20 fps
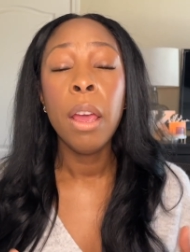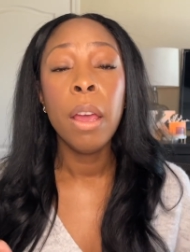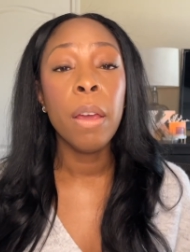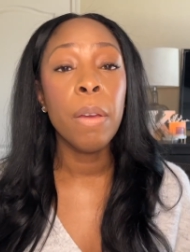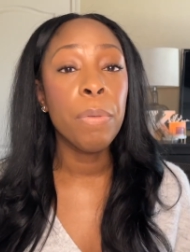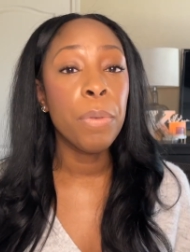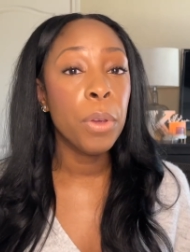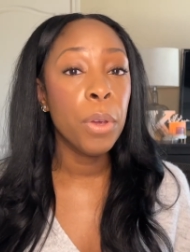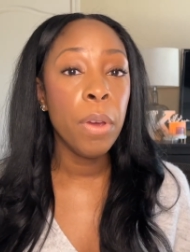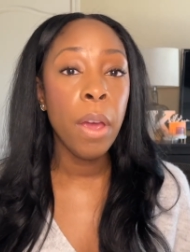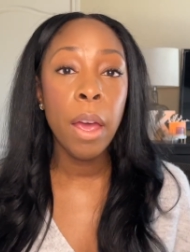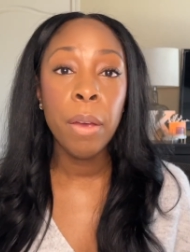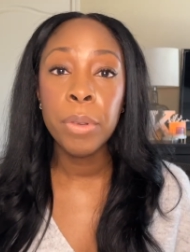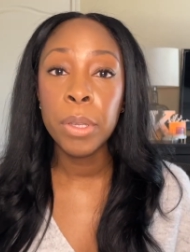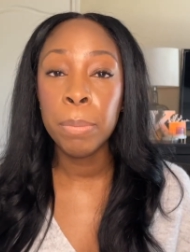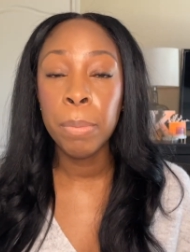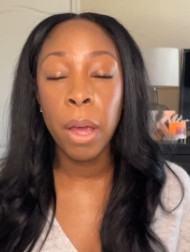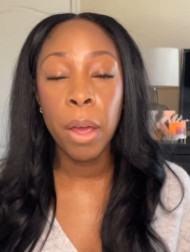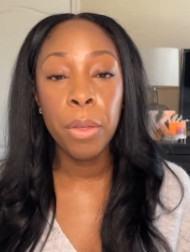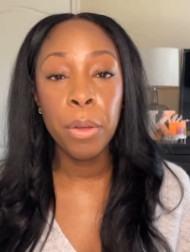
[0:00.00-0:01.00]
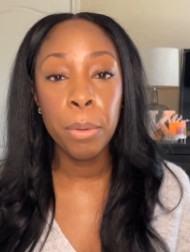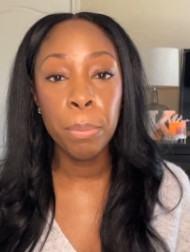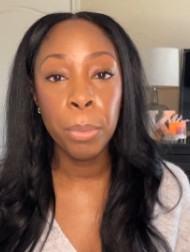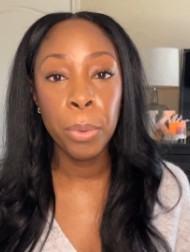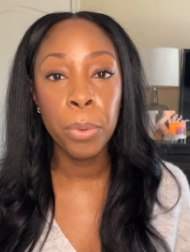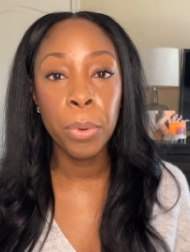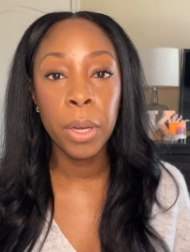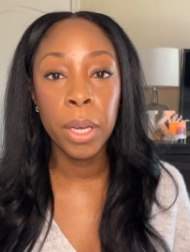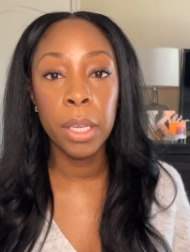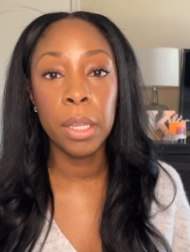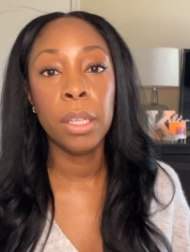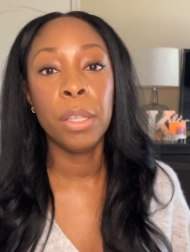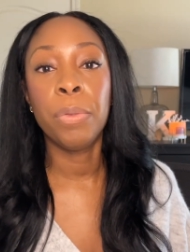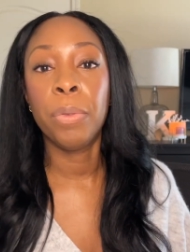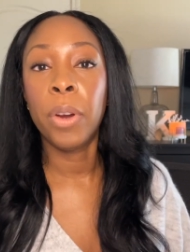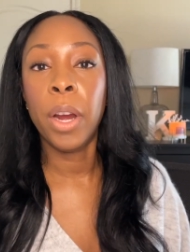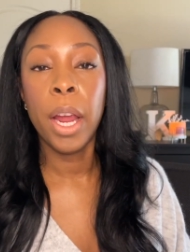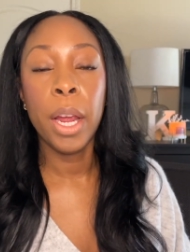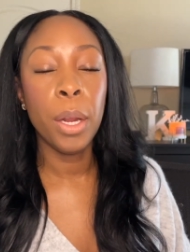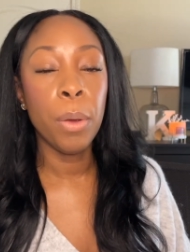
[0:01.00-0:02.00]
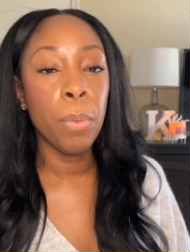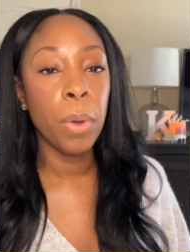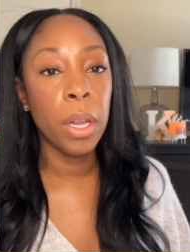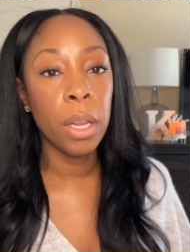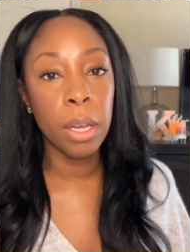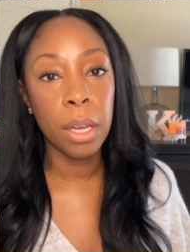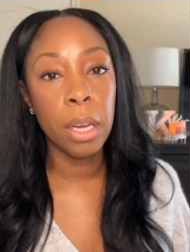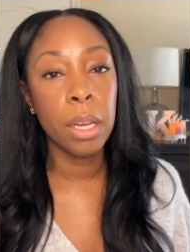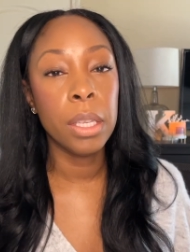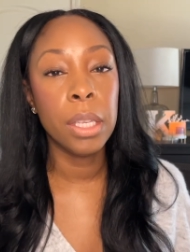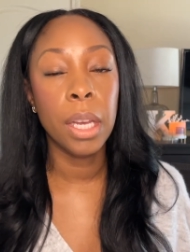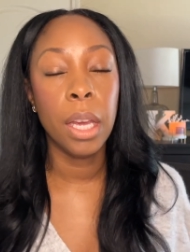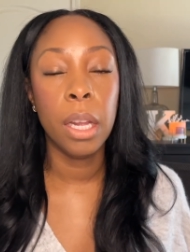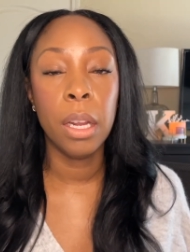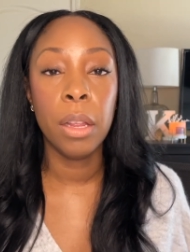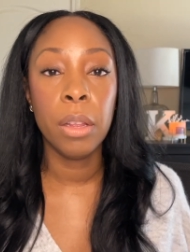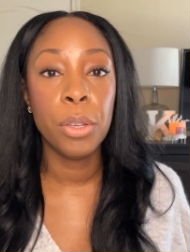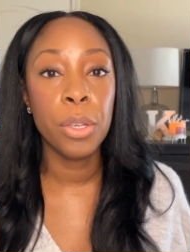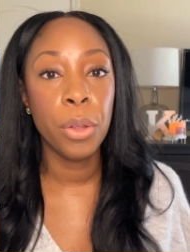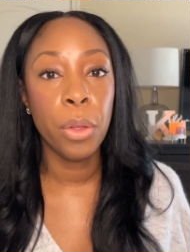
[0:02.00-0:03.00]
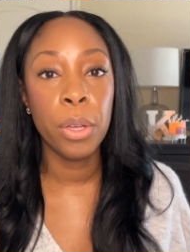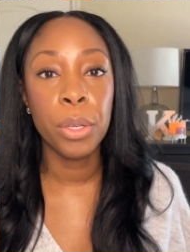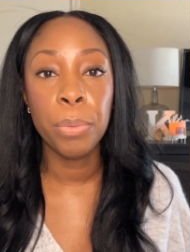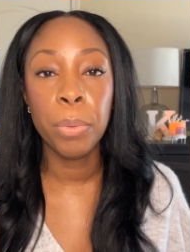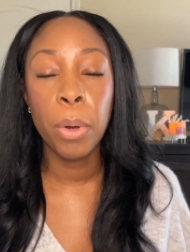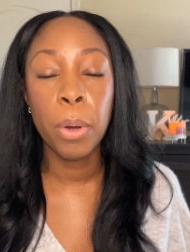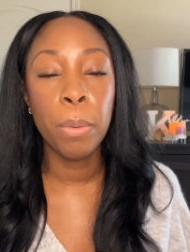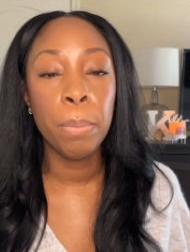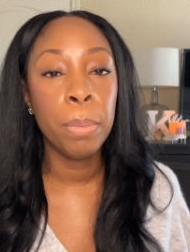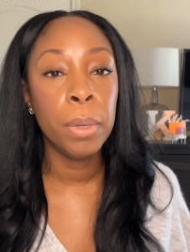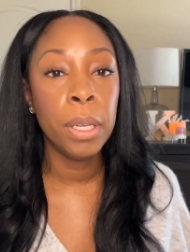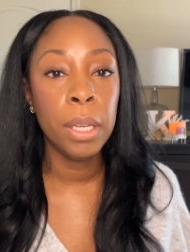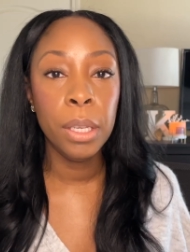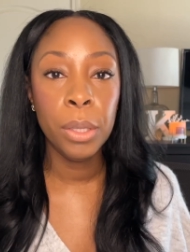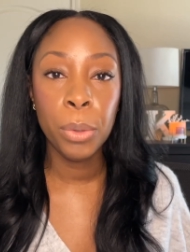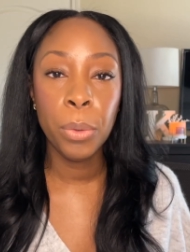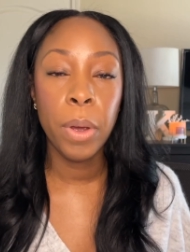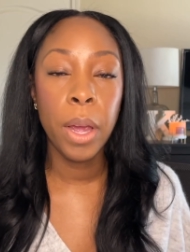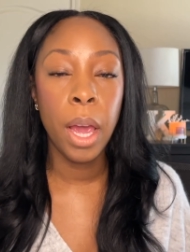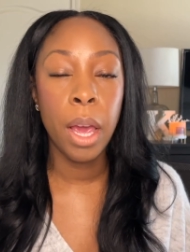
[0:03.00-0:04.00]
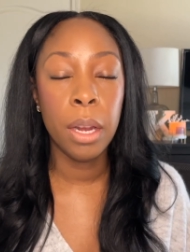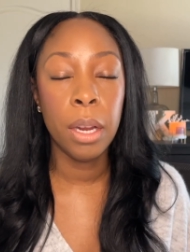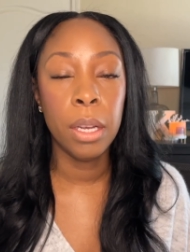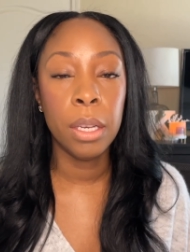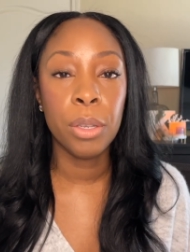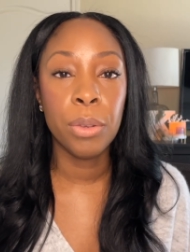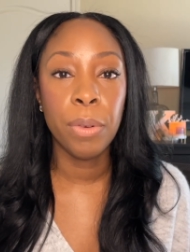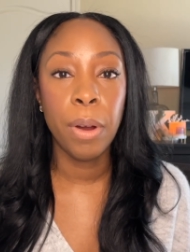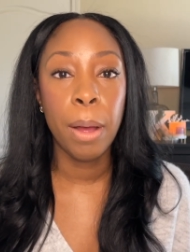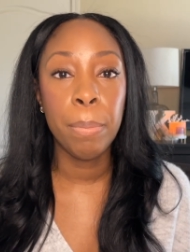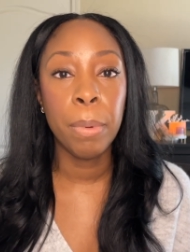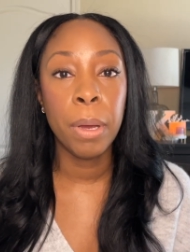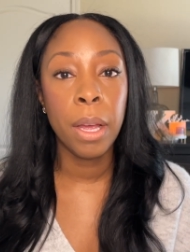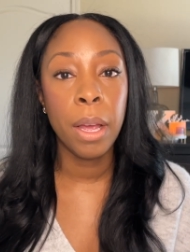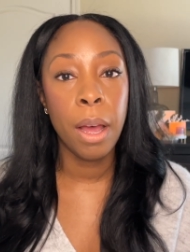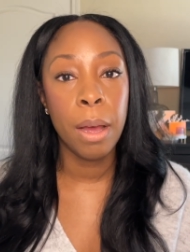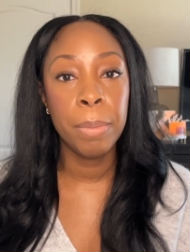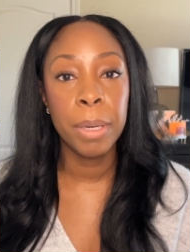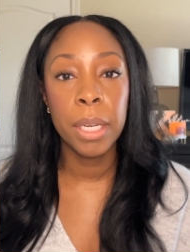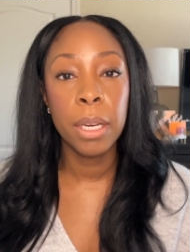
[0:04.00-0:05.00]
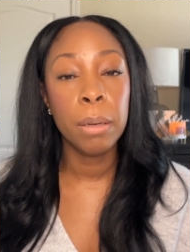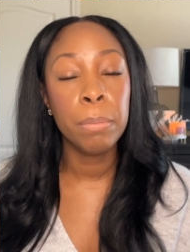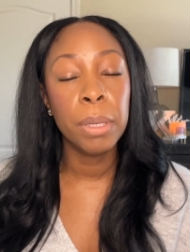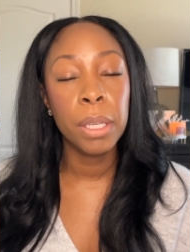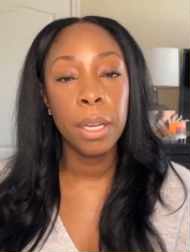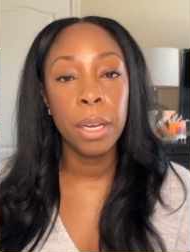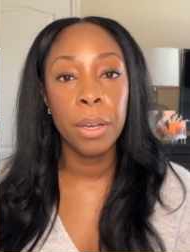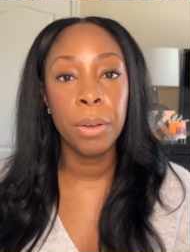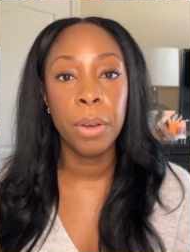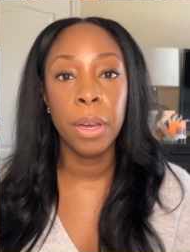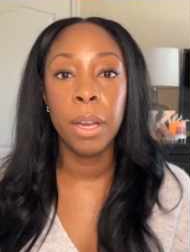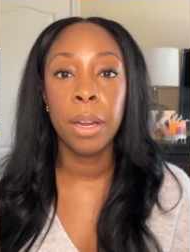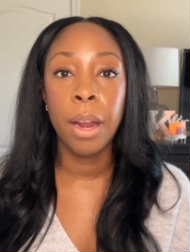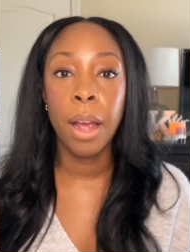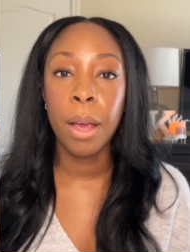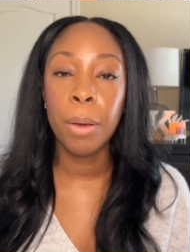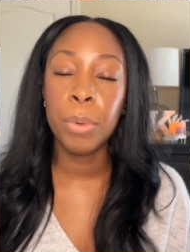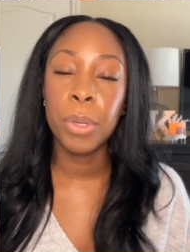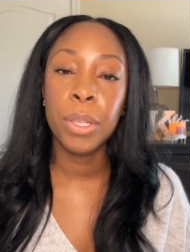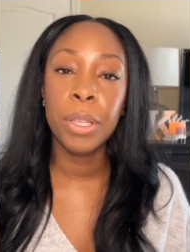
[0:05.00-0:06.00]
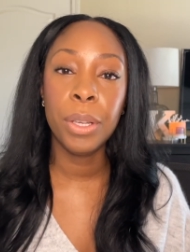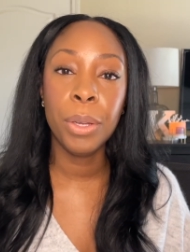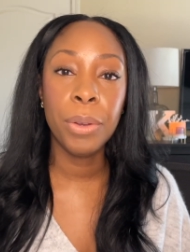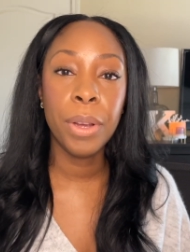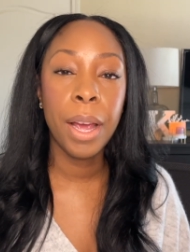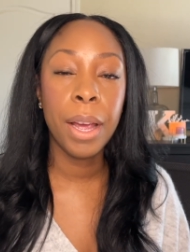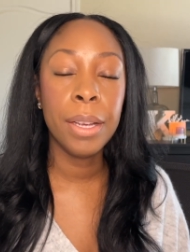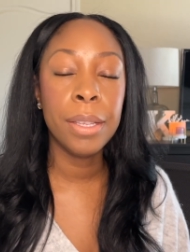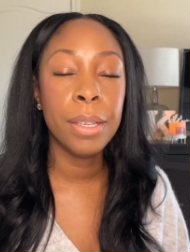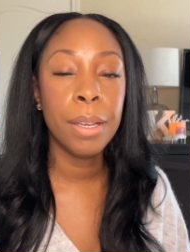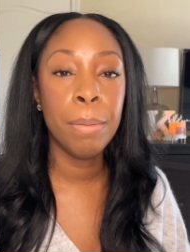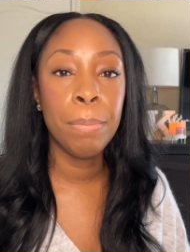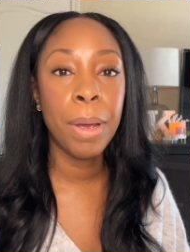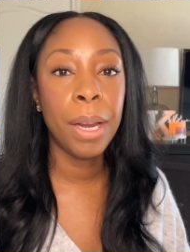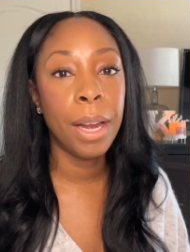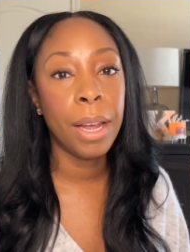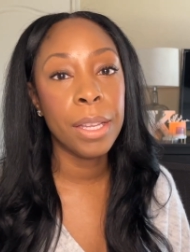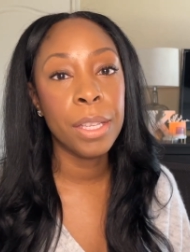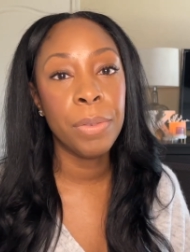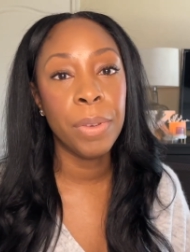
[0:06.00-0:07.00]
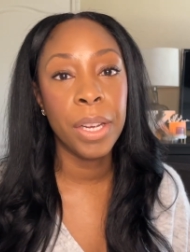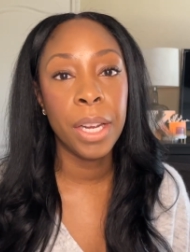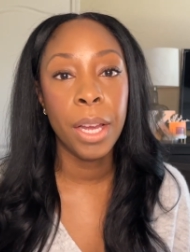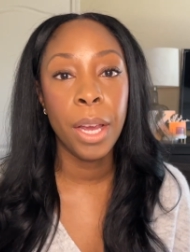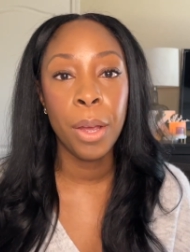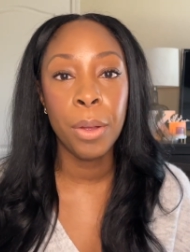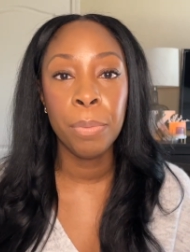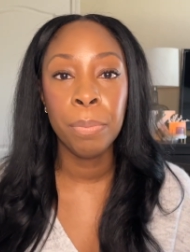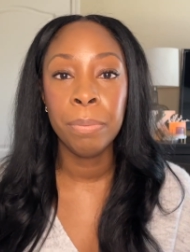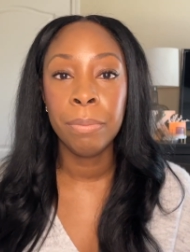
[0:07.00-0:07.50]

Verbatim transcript: If you have some other points for anyone looking to get into this role, please go ahead and drop a comment down below and I will see you guys in my next video.